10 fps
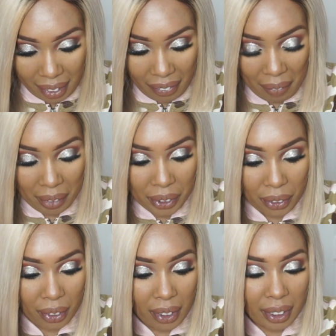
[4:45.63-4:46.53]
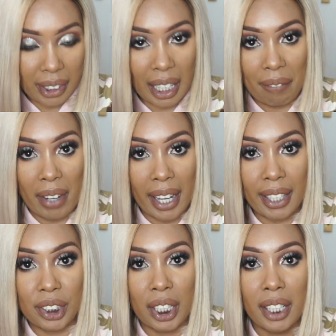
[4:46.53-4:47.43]
If I'm not wrong, this
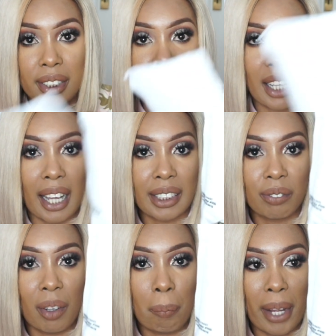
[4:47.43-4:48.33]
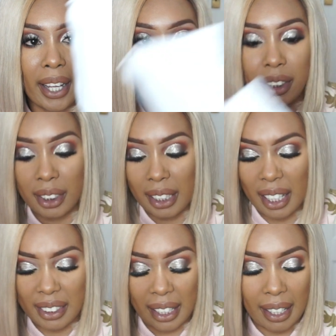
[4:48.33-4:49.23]
package here, it's like a small package. I
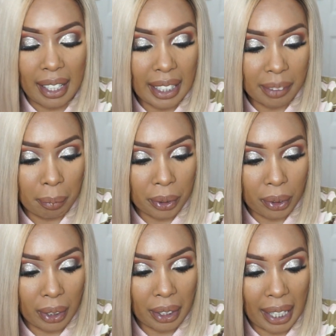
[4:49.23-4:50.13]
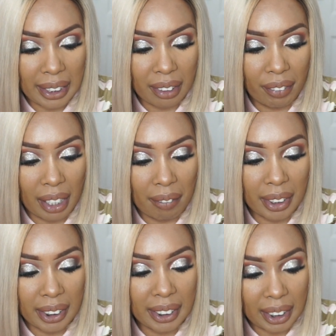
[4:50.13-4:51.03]
think it's a glass bottle that has the
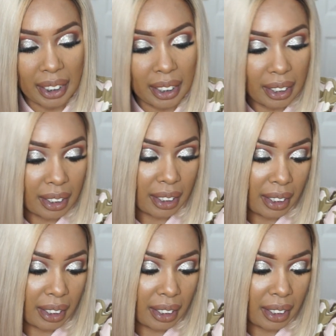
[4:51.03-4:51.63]
vitamin C.